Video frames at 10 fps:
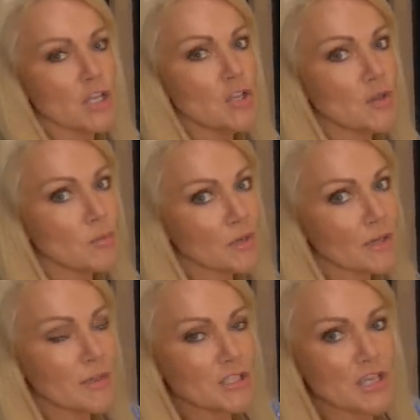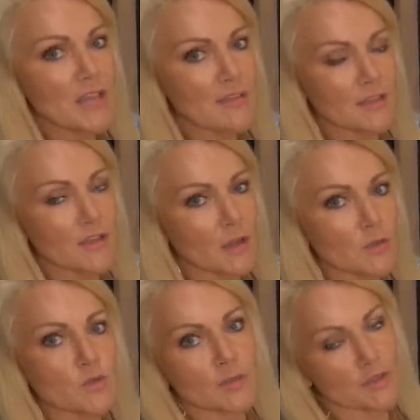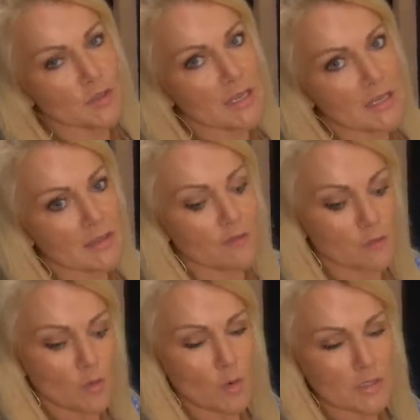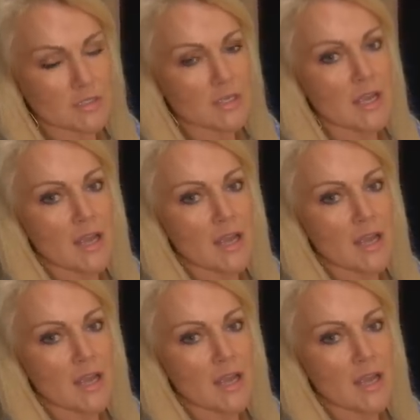you can pretty much heat the coach with your heated floors.